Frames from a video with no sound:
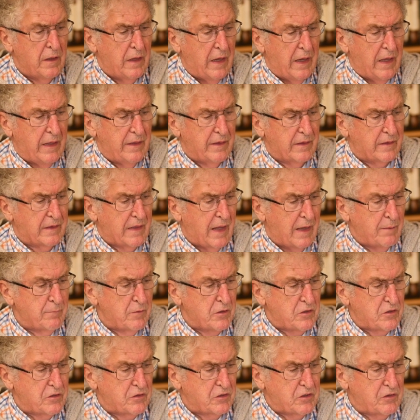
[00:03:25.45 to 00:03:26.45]
the
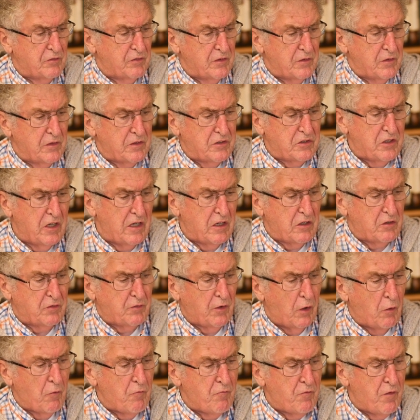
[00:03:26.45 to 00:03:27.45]
climate change
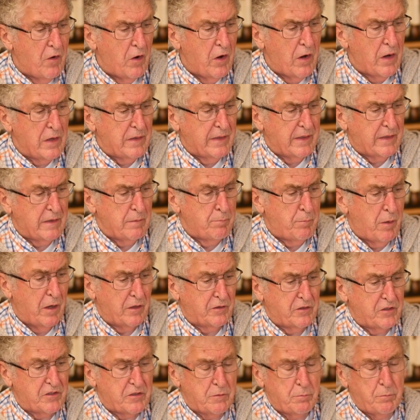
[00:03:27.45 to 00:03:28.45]
found very little
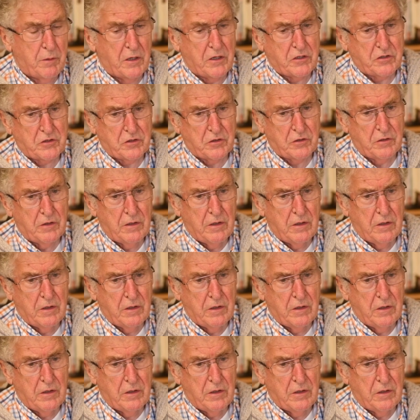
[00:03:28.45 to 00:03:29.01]
participation